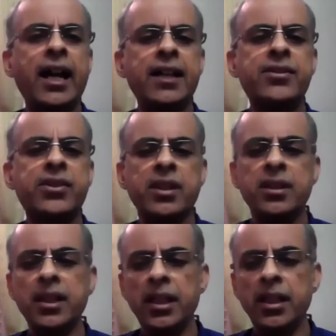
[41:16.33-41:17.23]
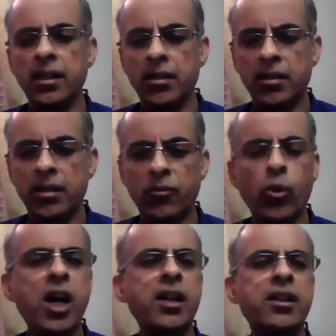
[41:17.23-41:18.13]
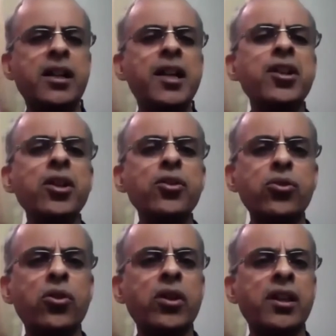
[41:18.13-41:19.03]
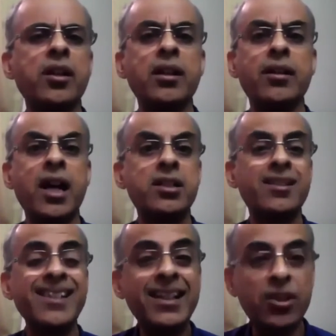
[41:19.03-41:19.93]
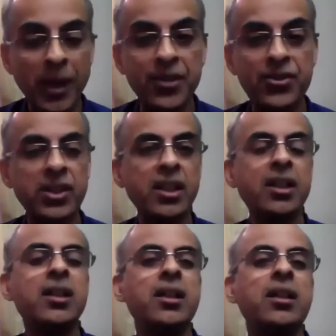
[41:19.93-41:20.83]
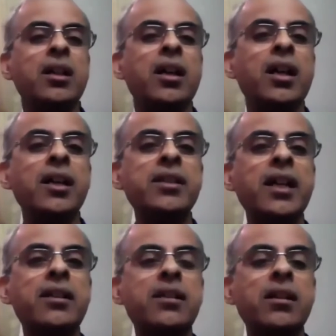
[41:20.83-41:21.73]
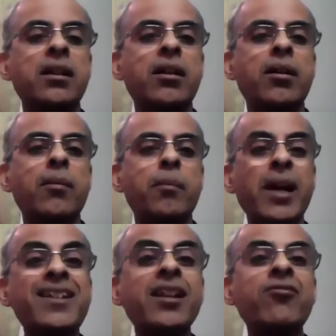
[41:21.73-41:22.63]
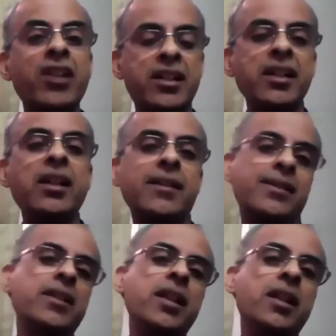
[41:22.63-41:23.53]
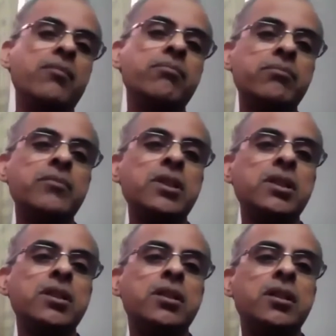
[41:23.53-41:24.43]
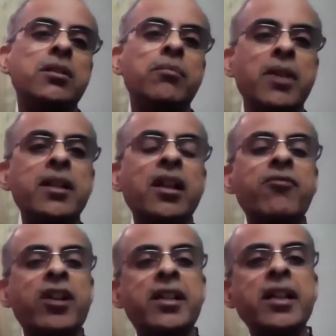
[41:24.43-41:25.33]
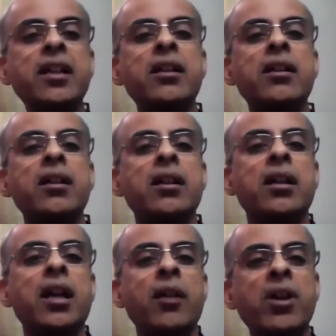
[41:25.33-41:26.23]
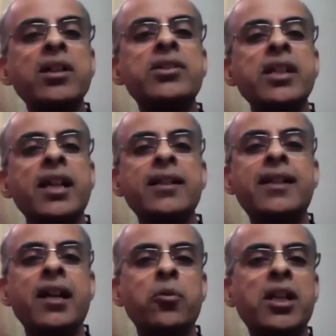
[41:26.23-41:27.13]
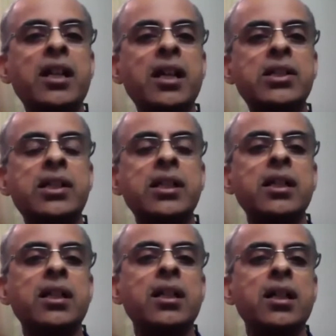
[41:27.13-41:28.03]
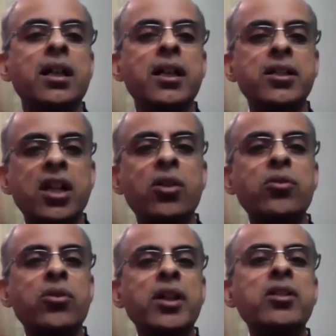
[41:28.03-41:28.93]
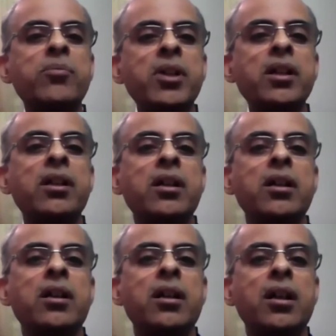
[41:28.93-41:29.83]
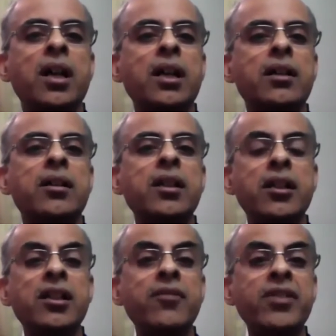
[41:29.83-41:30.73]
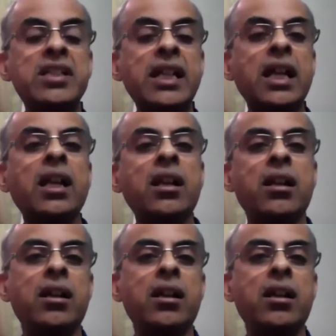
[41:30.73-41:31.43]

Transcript: as the war continues over the last 6 months is that mental fatigue has set in. Mental fatigue amongst the healthcare workers is now going to be the physical